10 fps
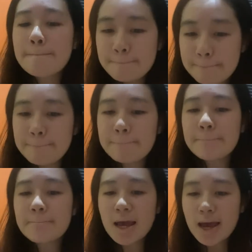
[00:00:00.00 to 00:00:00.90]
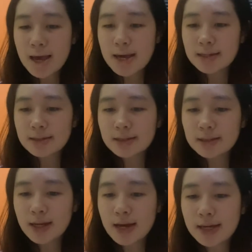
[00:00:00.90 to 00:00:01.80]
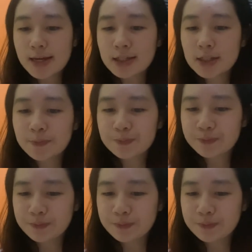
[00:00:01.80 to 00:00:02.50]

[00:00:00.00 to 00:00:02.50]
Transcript: mm, and i guess